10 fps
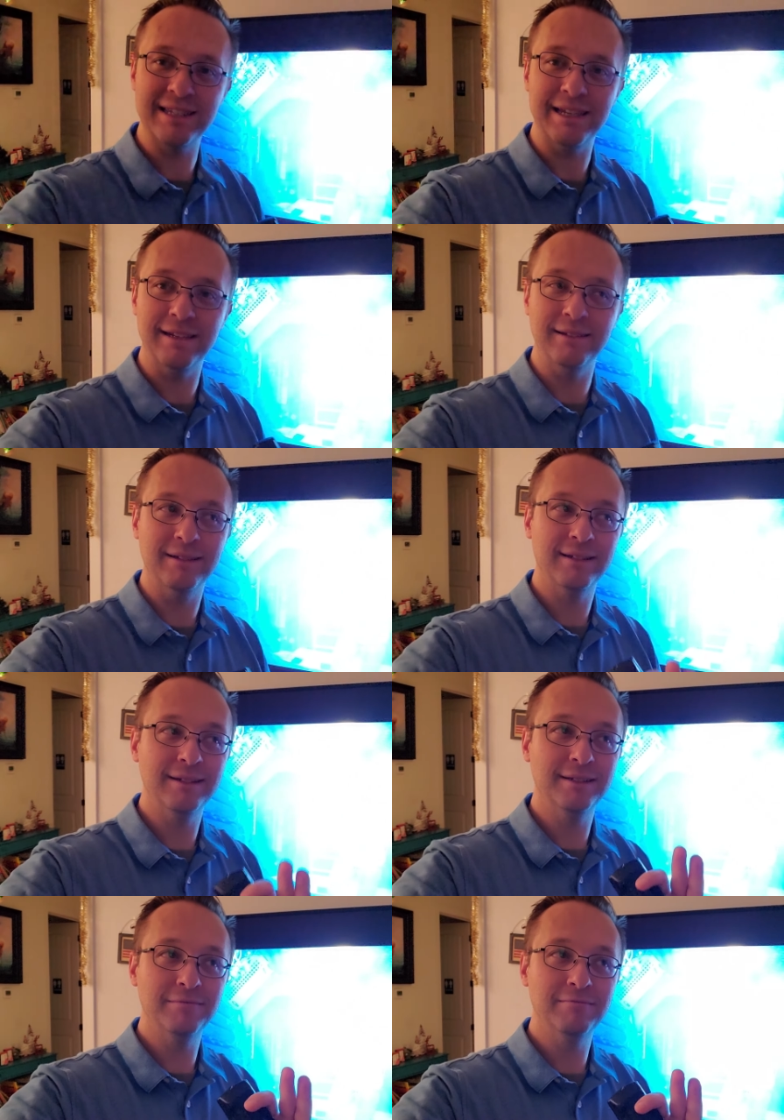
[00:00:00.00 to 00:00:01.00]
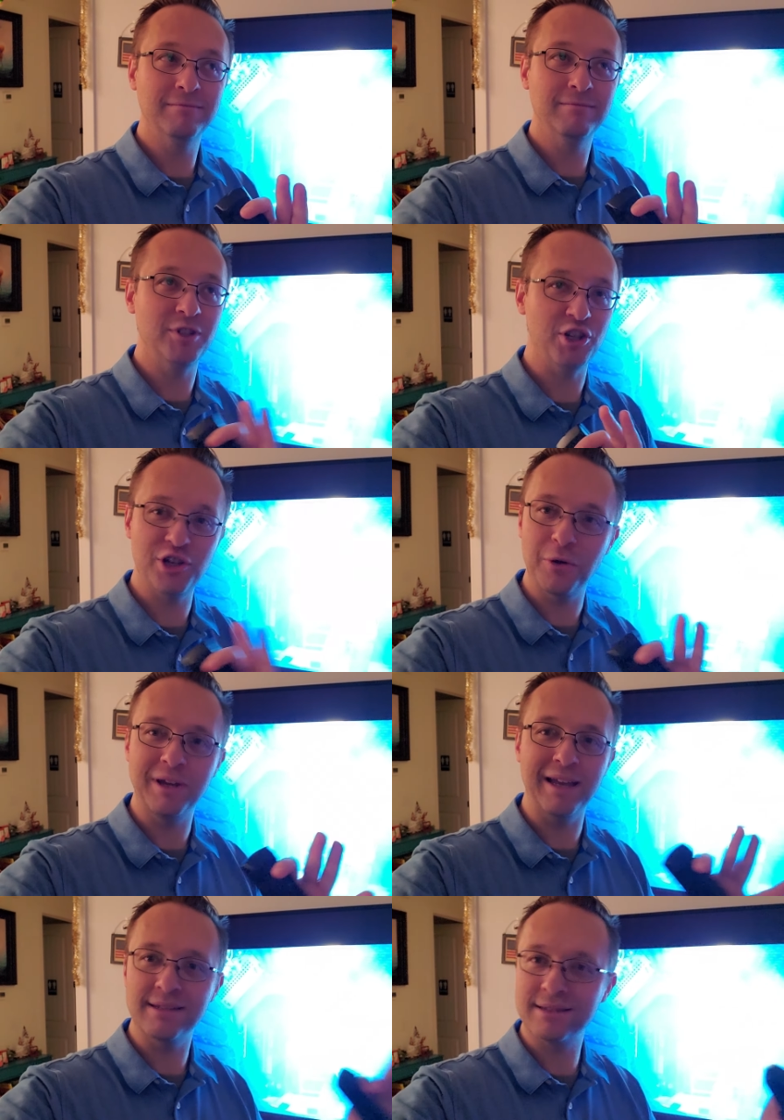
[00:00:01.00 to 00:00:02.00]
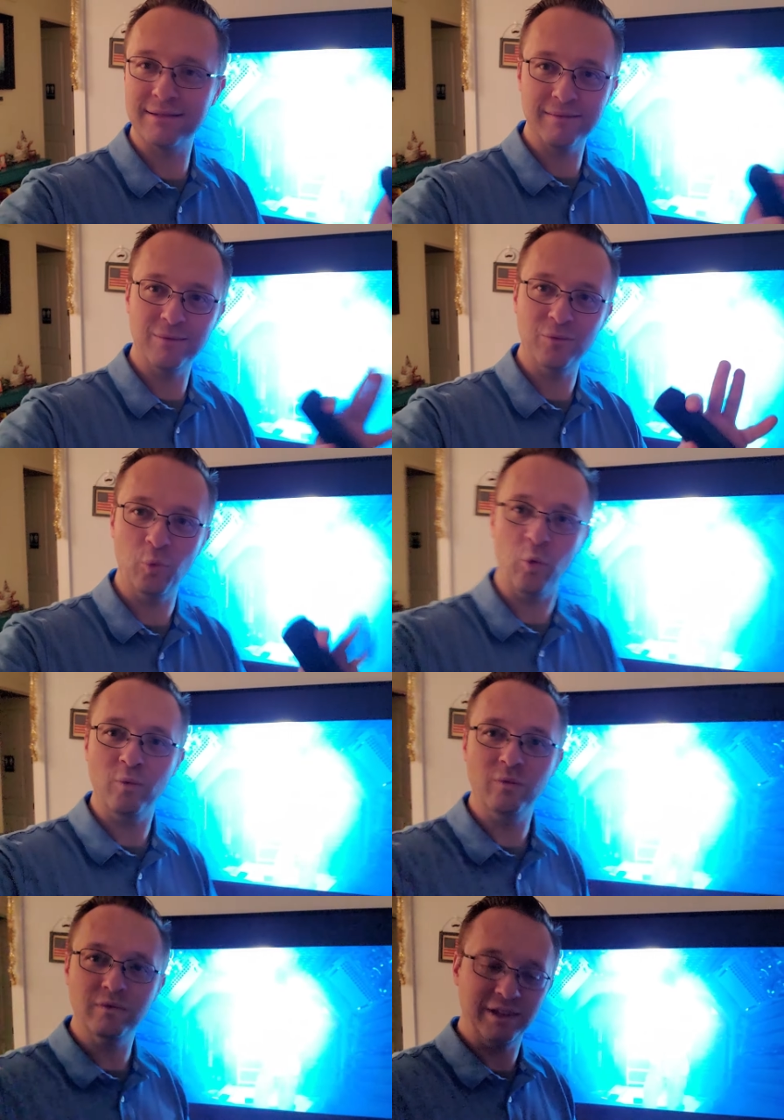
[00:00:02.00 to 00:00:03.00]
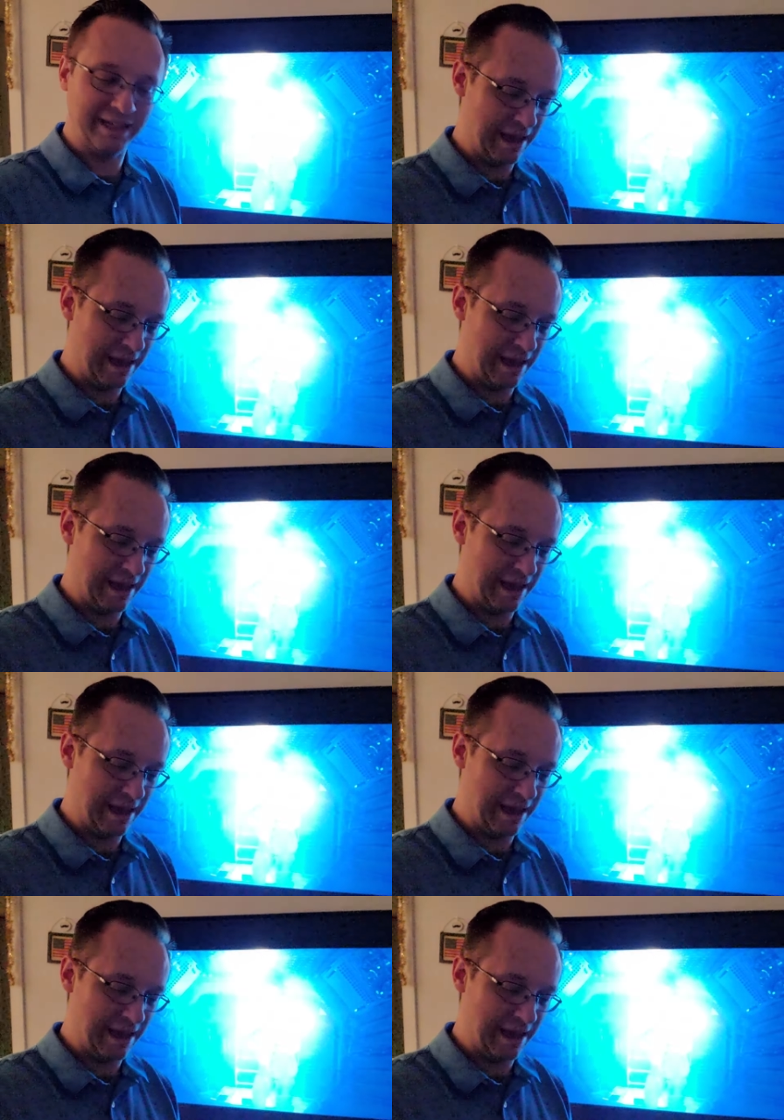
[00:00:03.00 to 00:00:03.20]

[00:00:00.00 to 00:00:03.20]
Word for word: scene to showcase the